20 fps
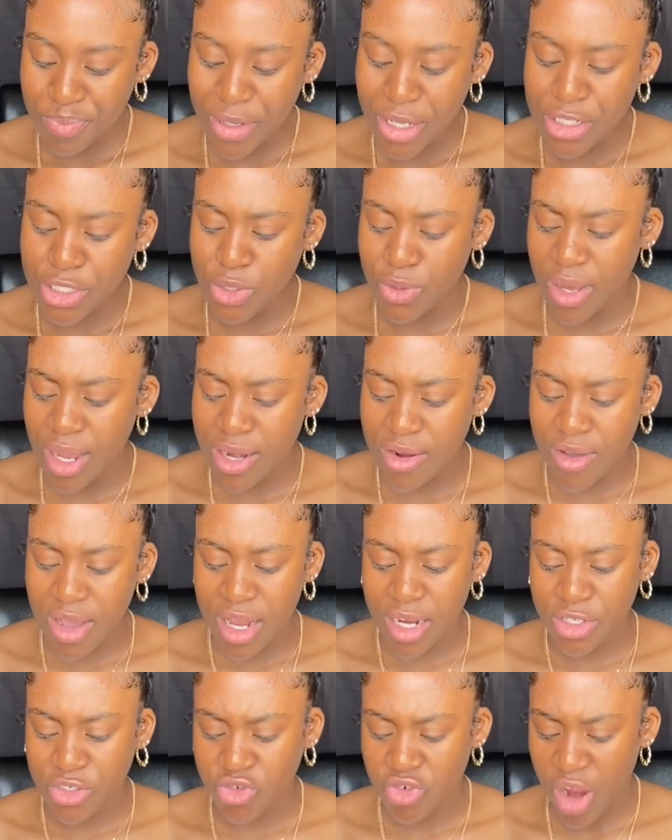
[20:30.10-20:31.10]
Do I know how
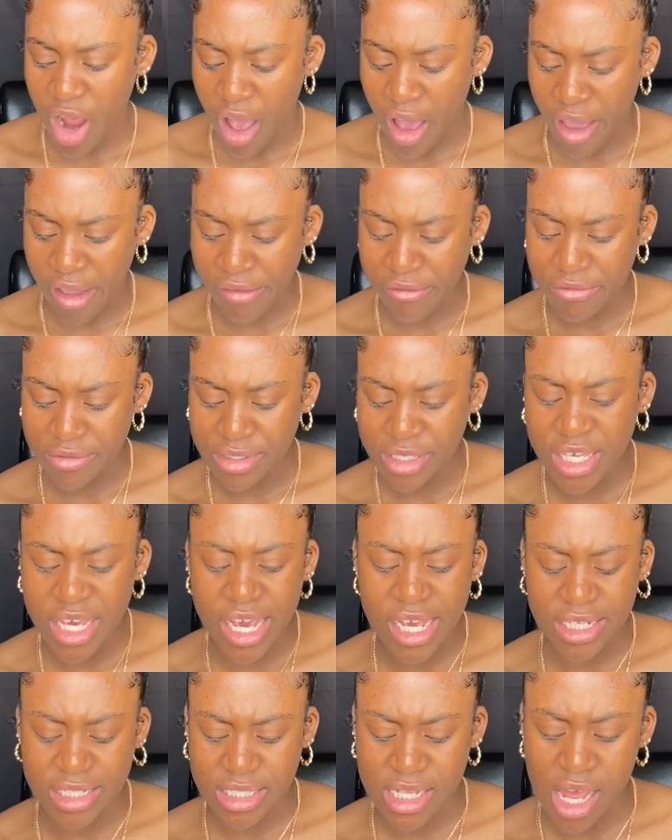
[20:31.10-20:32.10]
to drive?
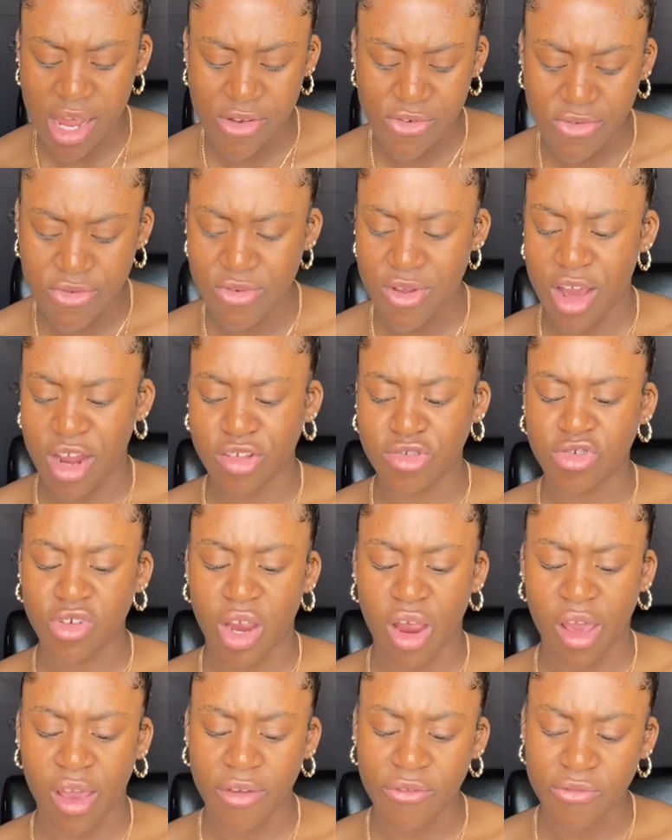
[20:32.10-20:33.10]
Yes, I do know how to
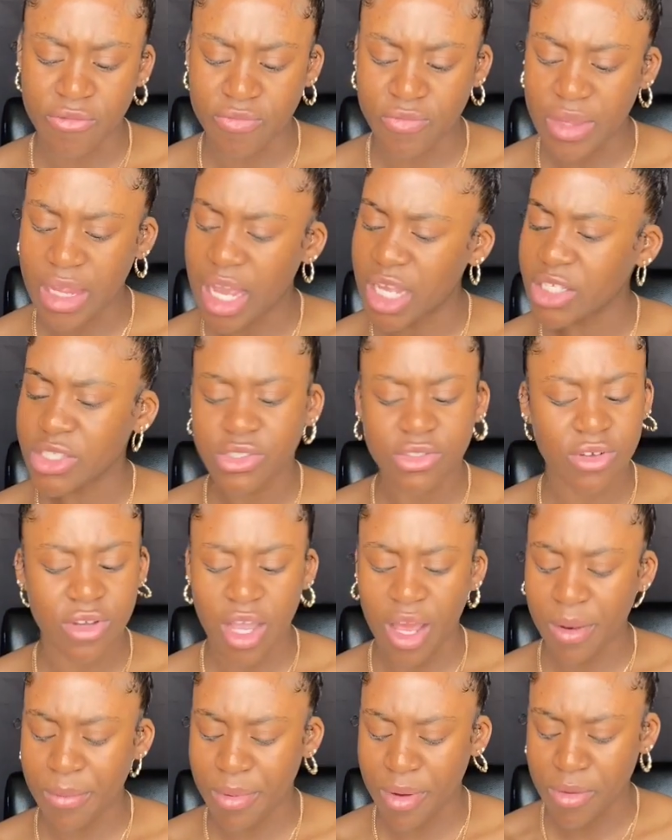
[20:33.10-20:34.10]
drive. I just don't
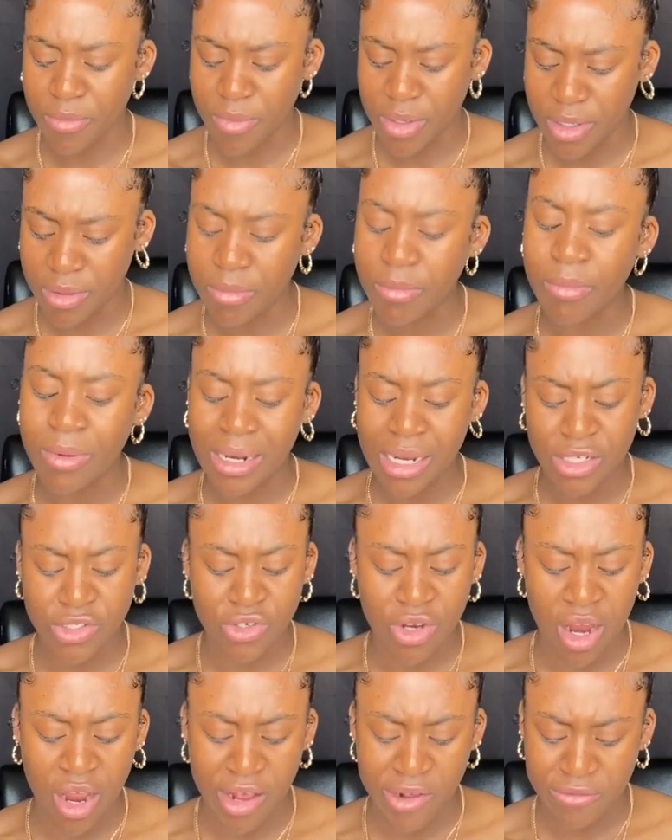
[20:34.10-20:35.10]
got a permit, but I
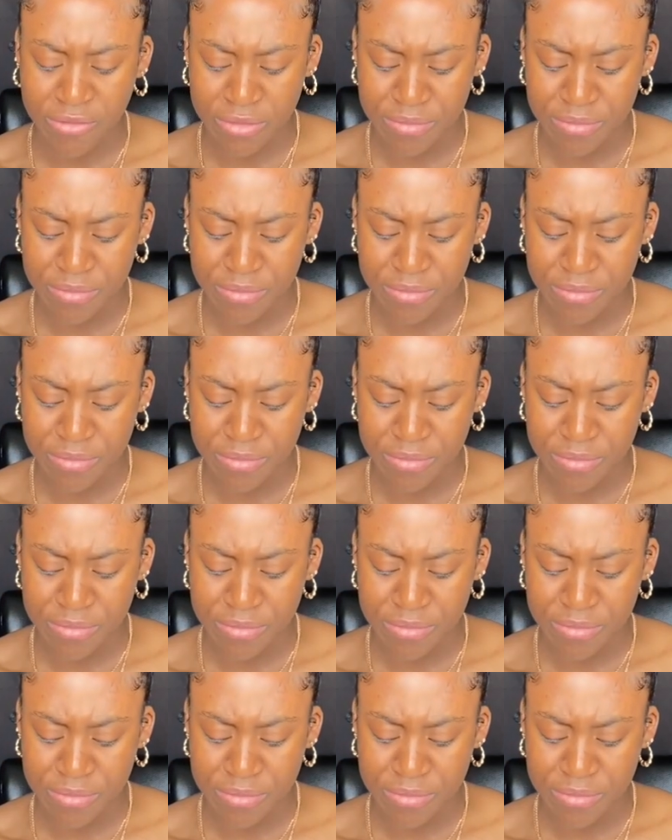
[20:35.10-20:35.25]
drive.